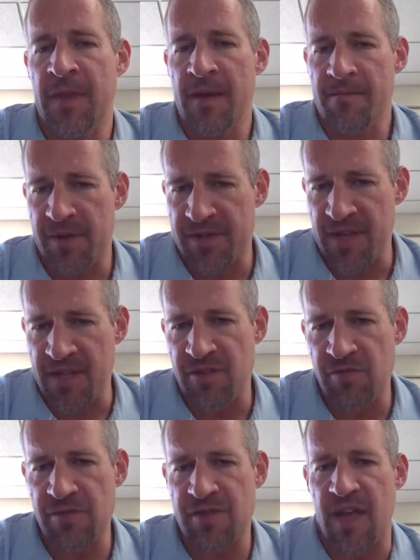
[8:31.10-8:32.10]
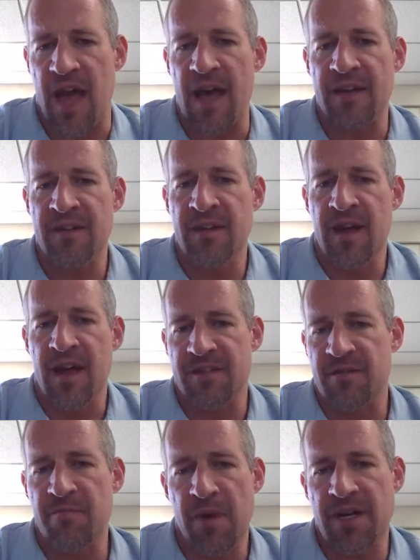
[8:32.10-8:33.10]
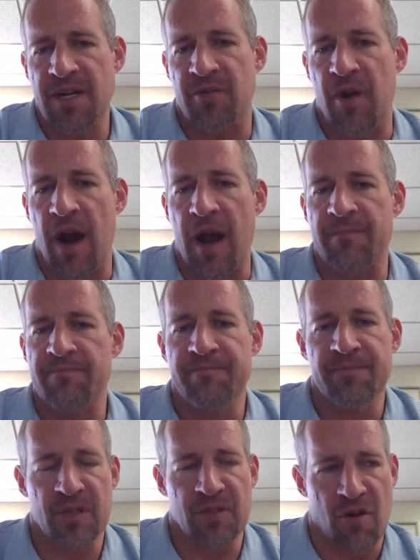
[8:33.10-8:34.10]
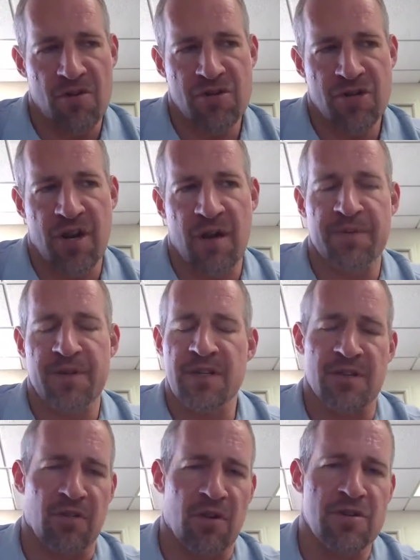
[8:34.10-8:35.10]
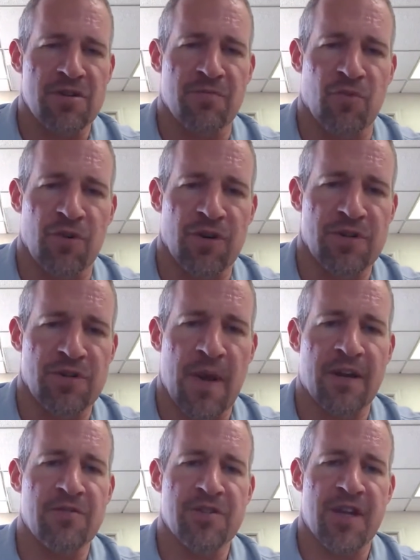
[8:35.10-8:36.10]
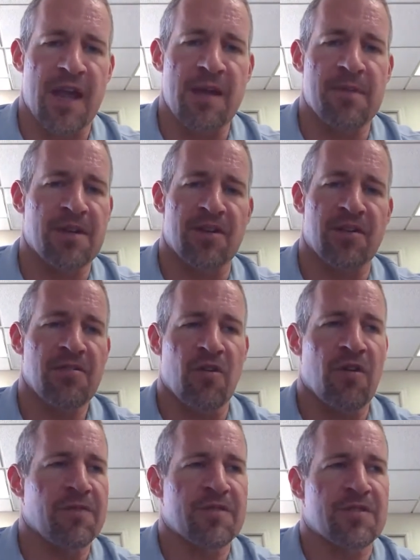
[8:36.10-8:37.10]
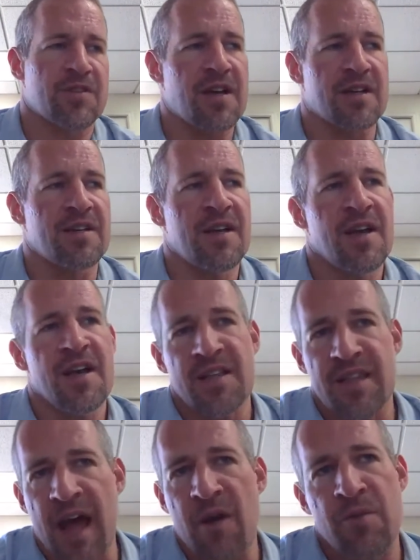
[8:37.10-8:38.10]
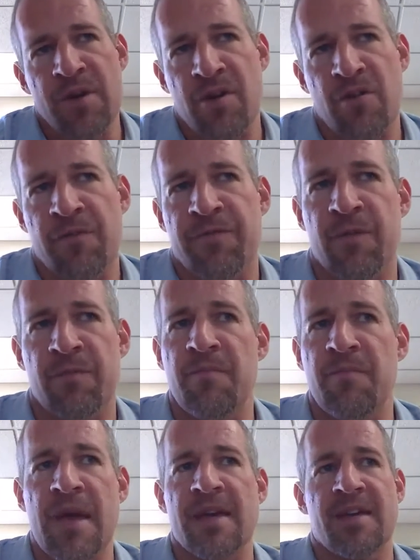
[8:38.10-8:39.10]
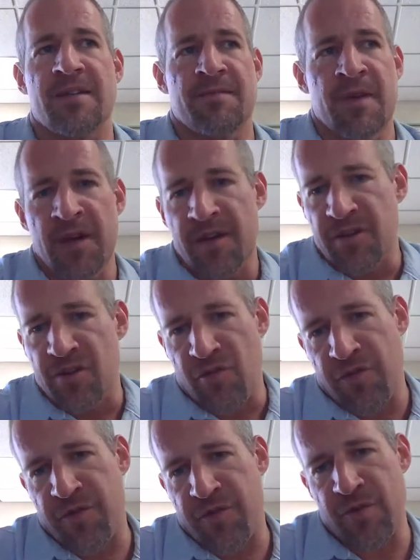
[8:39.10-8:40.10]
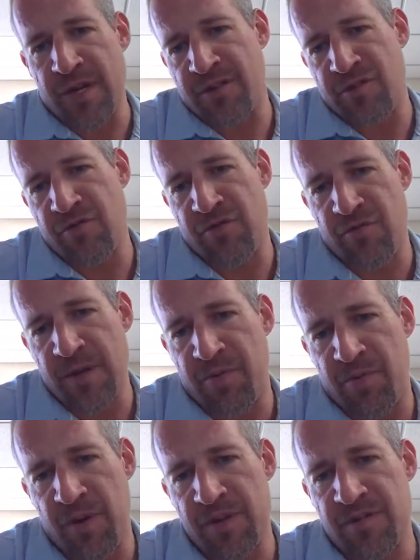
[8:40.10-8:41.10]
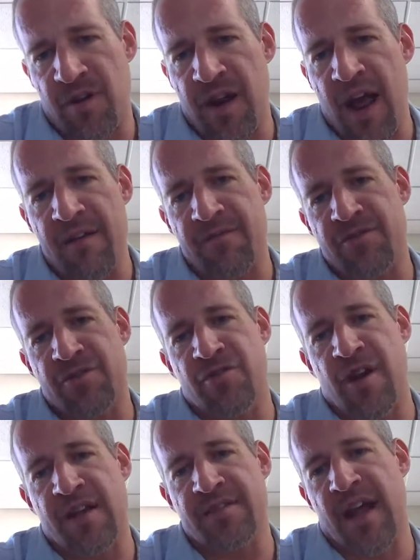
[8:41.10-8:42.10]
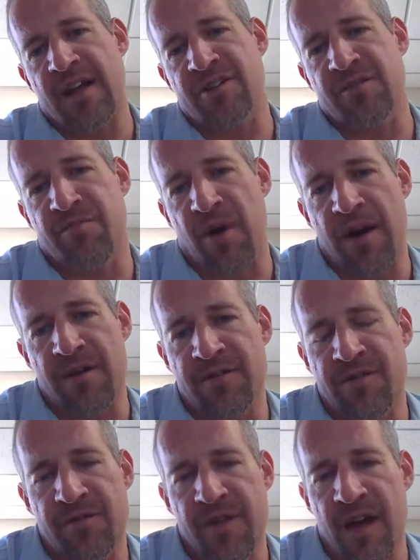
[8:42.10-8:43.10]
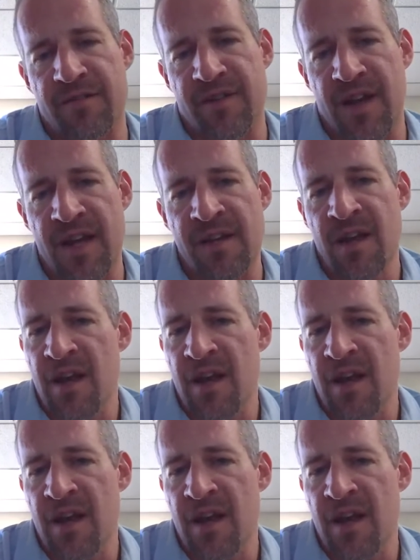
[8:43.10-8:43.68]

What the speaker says: But they used that as a money grab. The large companies, the large mortgage bankers came in here, and all of a sudden, now we go from making, 3 points on average a transaction prior to 2008,